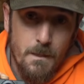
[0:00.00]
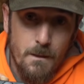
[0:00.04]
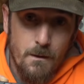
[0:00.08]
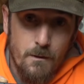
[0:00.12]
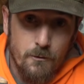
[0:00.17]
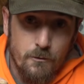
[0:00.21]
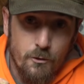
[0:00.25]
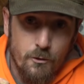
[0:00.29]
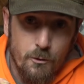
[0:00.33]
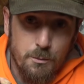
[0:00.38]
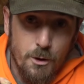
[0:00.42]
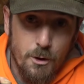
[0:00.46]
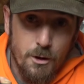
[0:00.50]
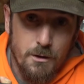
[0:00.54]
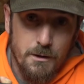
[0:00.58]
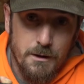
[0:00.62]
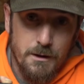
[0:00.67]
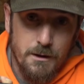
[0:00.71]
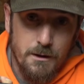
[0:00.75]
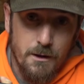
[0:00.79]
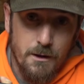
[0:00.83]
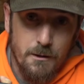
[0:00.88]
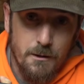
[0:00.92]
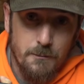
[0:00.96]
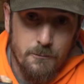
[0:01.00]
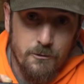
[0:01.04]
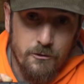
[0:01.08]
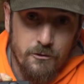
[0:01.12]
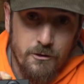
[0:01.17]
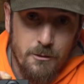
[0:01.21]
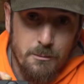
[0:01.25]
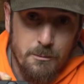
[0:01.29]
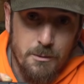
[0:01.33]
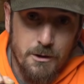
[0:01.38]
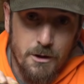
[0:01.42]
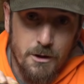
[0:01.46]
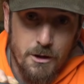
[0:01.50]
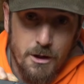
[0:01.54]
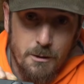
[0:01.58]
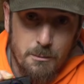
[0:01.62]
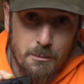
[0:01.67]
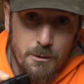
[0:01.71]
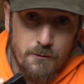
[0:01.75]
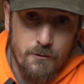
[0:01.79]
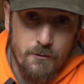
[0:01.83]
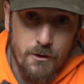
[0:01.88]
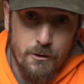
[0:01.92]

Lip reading: So I'll probably snip in a couple of